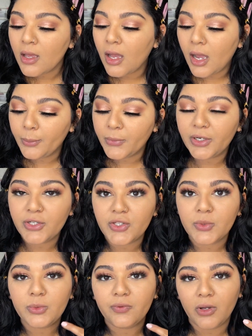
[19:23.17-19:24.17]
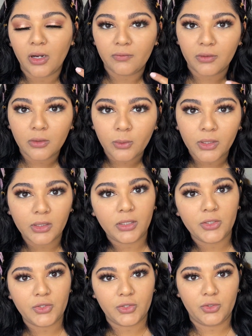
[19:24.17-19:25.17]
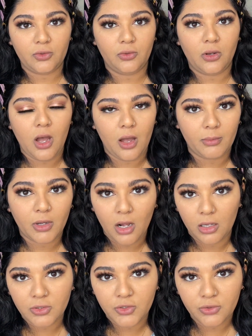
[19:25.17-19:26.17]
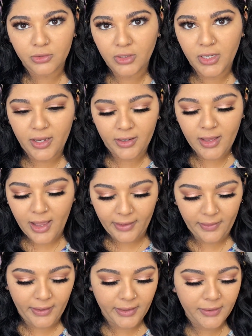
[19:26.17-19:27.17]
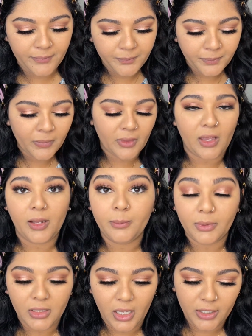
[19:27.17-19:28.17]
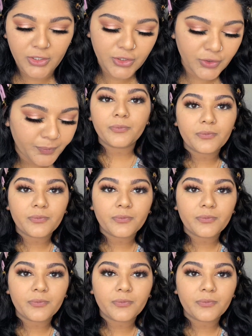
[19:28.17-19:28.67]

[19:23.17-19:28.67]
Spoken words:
I'm gonna just move on real quickly to contour and highlight and blush.